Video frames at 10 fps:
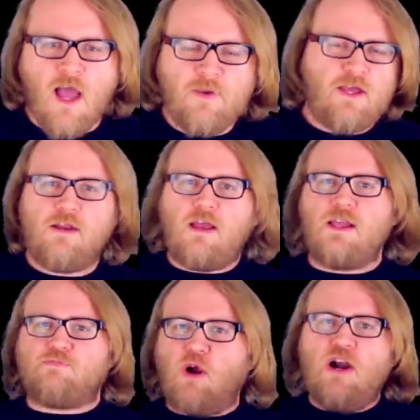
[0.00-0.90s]
I mean,
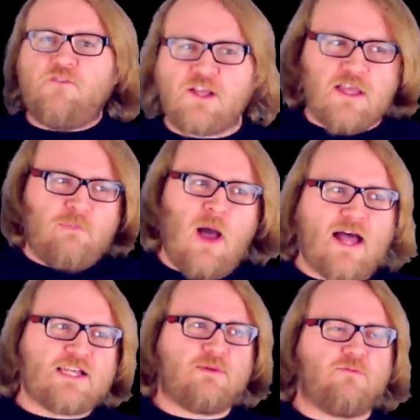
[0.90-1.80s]
it's perfectly
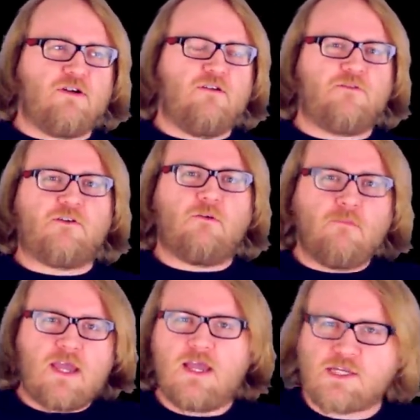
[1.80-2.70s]
possible for
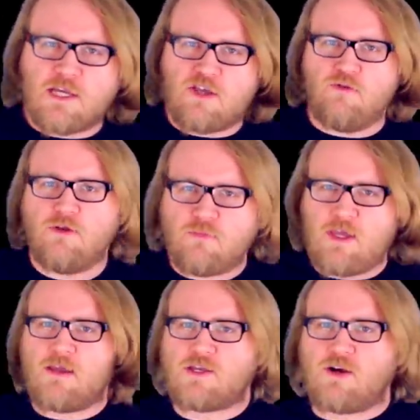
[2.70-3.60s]
me as a human
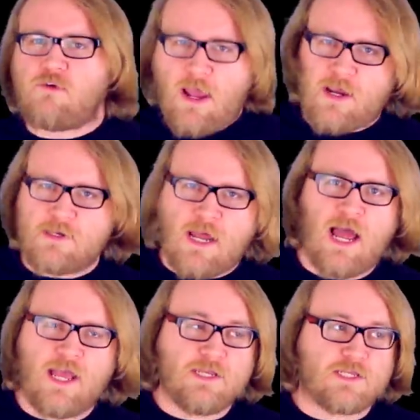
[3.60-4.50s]
being to
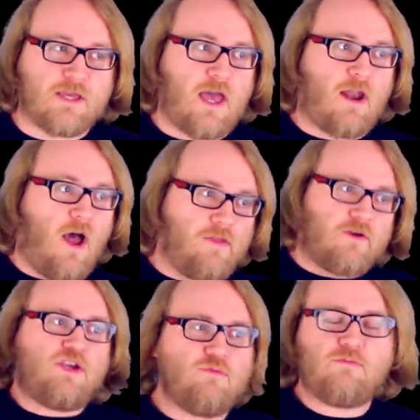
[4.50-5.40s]
recognize that other
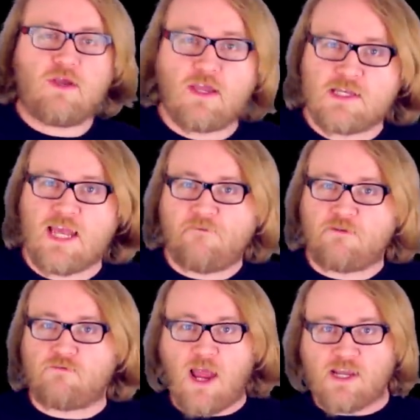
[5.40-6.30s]
human beings have
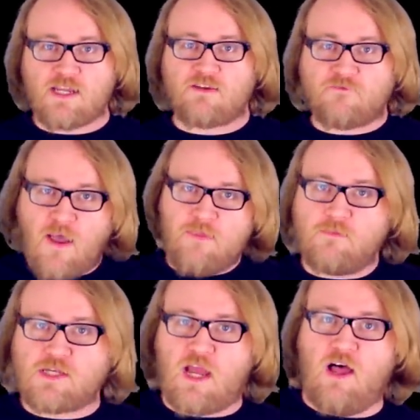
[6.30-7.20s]
the right to defend
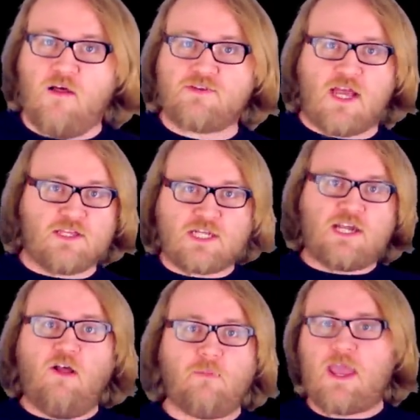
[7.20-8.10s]
themselves and
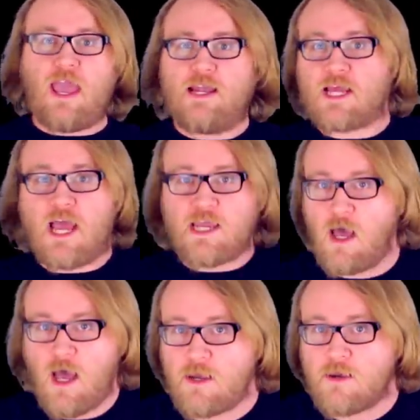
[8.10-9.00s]
still be
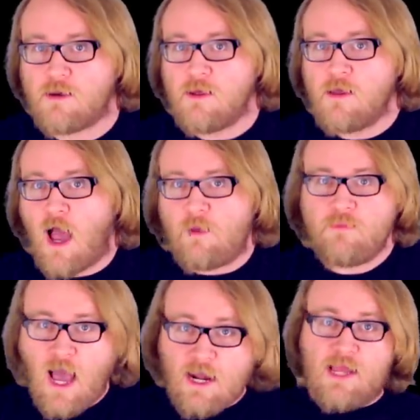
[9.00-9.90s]
anti-gun. I'm
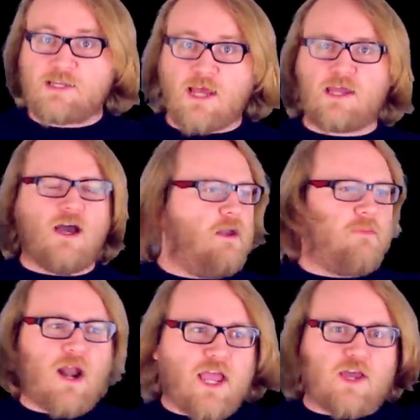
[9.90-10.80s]
not anti-gun,
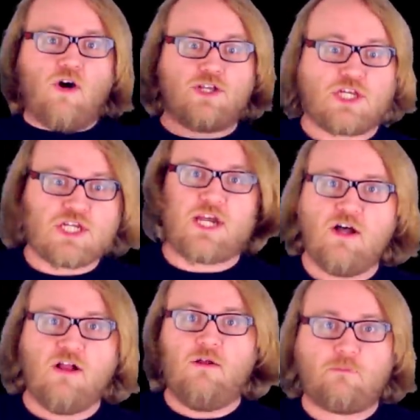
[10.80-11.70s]
but I could
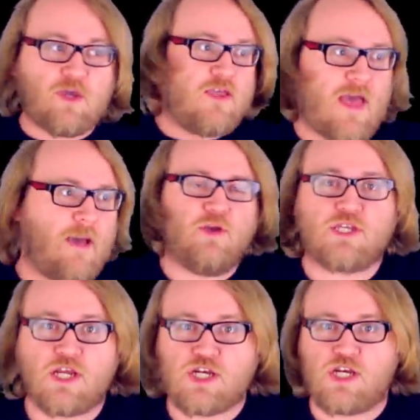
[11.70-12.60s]
still be that
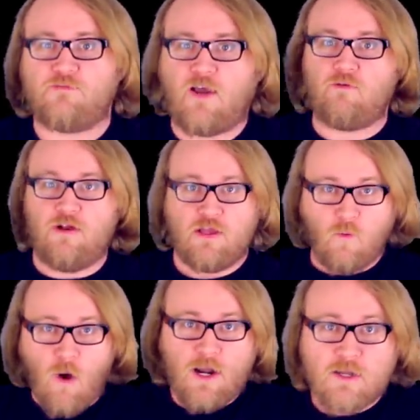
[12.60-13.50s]
position if I
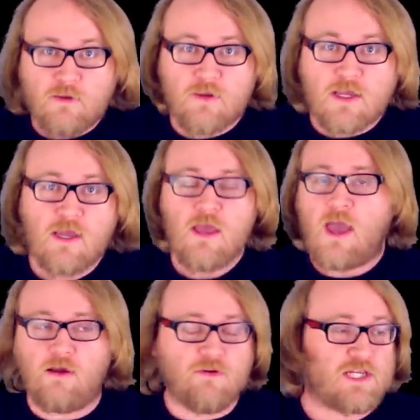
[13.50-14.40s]
really wanted to be,
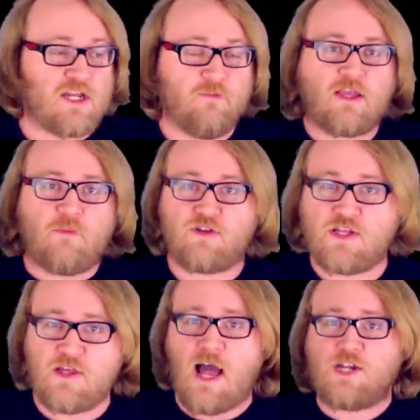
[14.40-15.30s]
and it would still be
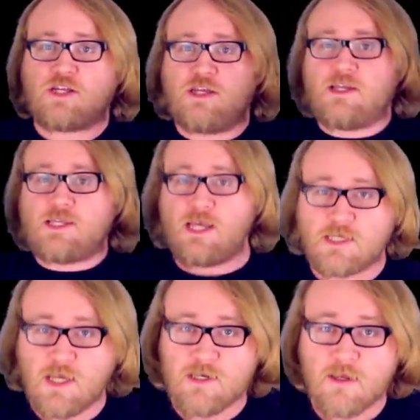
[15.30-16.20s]
completely logically
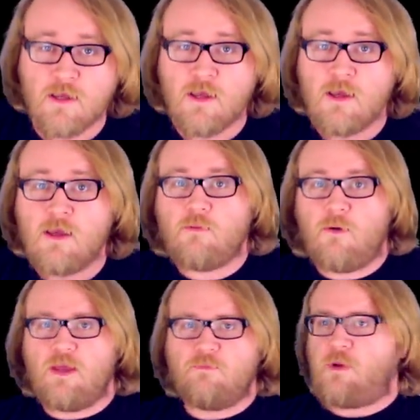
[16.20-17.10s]
consistent.
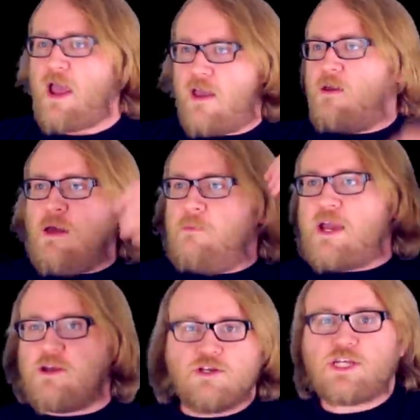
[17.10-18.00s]
I mean, by,
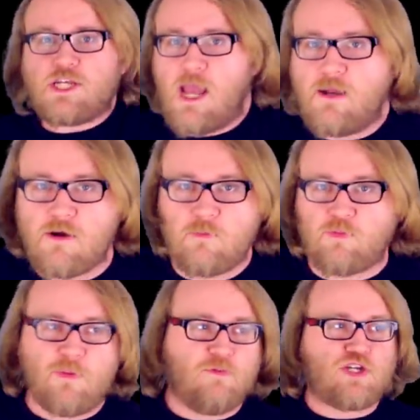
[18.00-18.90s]
by your standard,
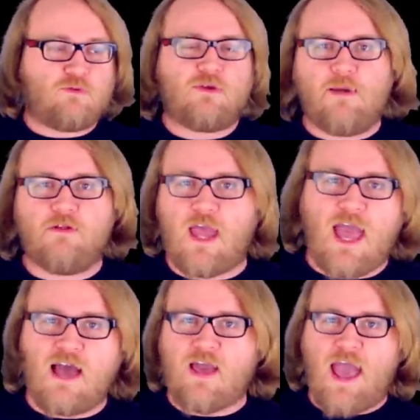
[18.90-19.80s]
people should be able to
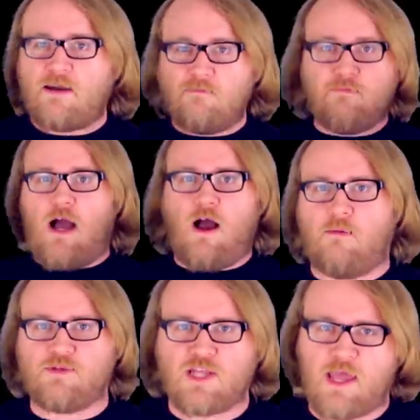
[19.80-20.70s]
have atom
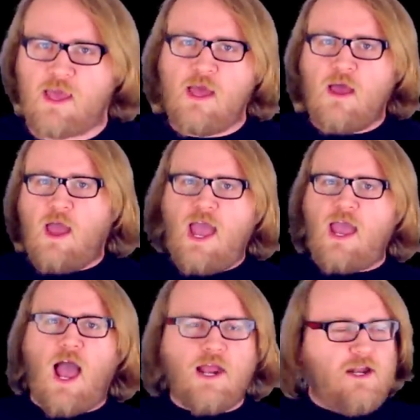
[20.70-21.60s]
bombs. Like,
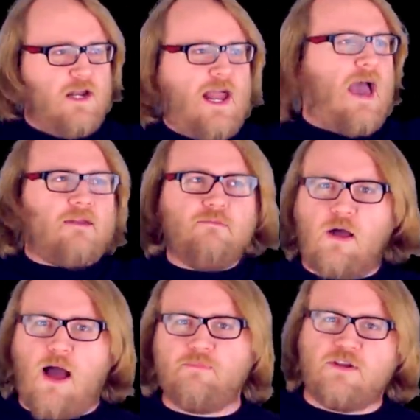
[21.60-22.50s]
hey, I need an atom
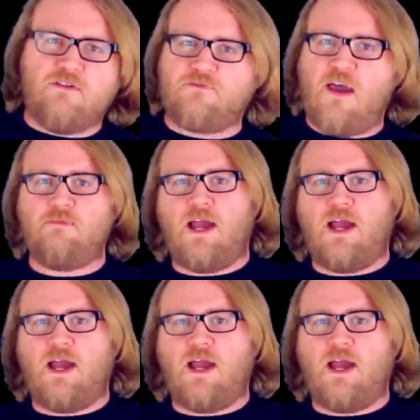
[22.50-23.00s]
bomb to defend